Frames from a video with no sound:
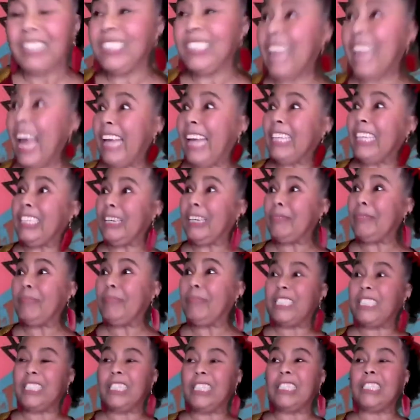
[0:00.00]
thank
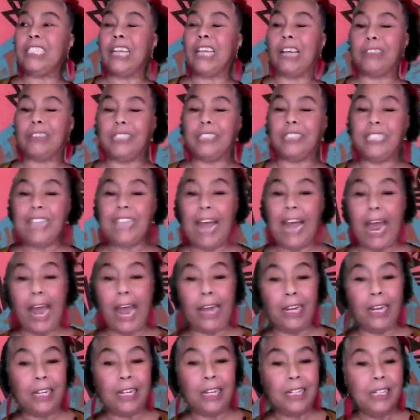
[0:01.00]
you, Mr.
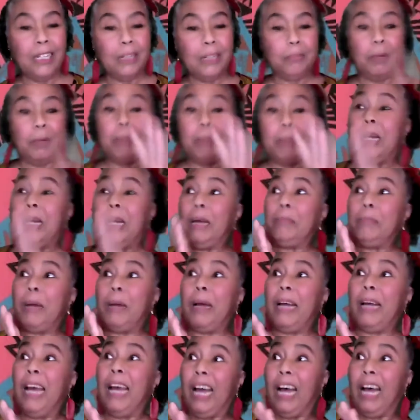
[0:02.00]
Jose. But,
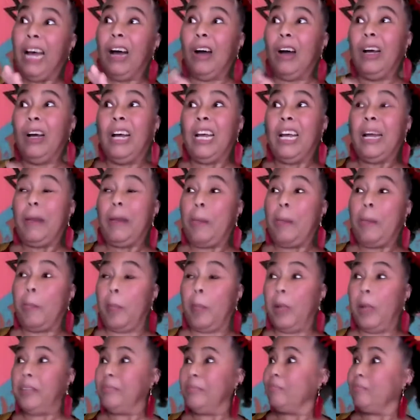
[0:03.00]
but,
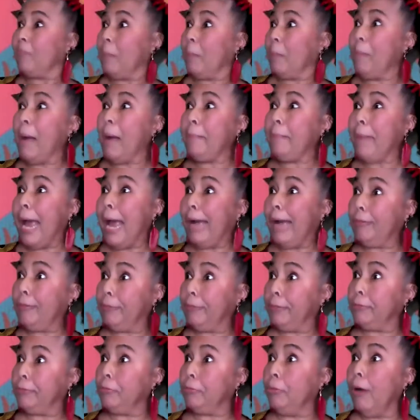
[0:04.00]
oh, my
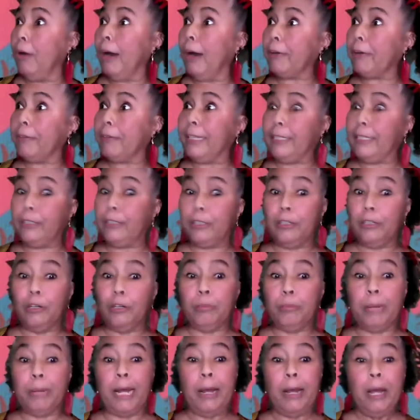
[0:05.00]
mouth is watering
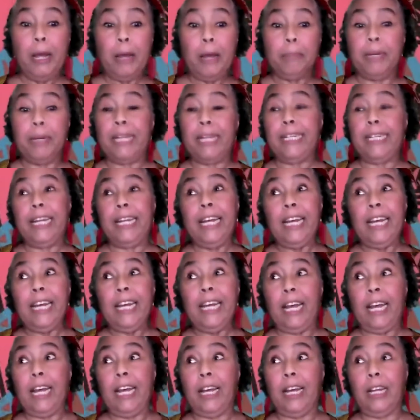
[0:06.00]
too, but, but
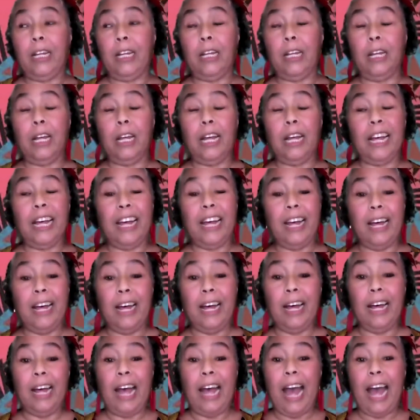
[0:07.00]

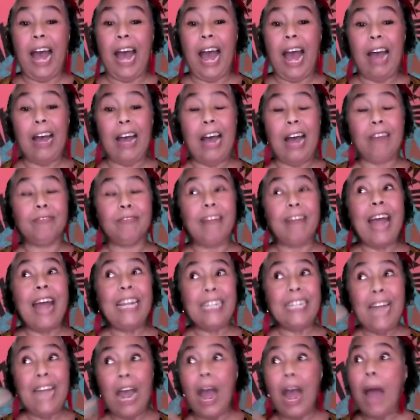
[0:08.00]
uh,
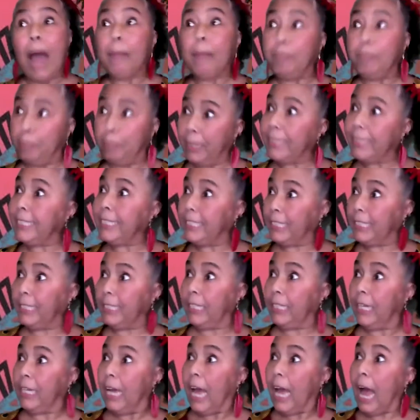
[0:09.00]
right now I'm
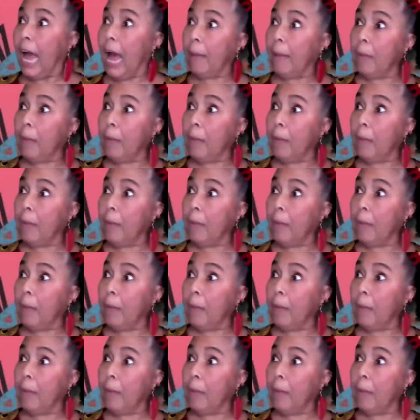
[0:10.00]
busy. I'm on